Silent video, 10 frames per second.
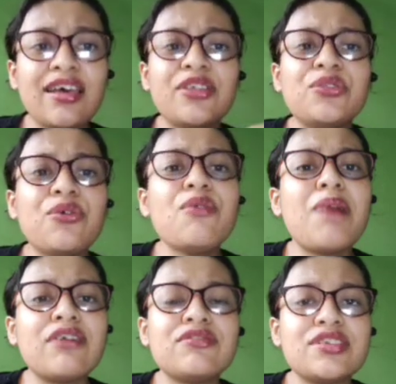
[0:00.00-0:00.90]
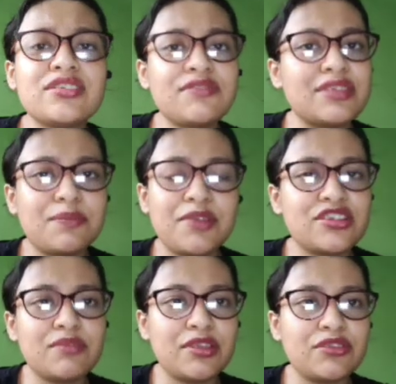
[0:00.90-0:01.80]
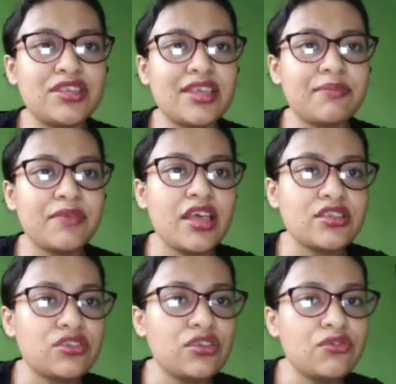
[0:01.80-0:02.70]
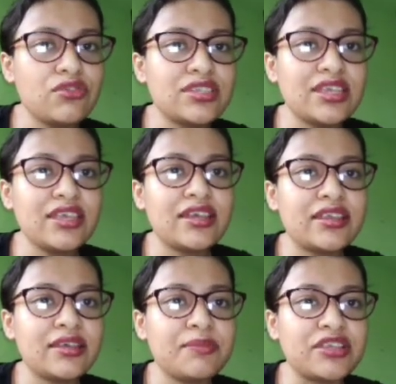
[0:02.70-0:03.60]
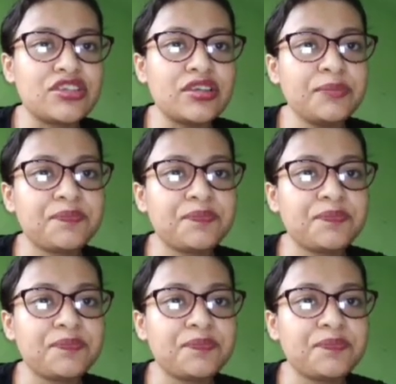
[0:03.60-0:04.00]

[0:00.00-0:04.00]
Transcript: no boundaries of separation between them. So you could see here in the picture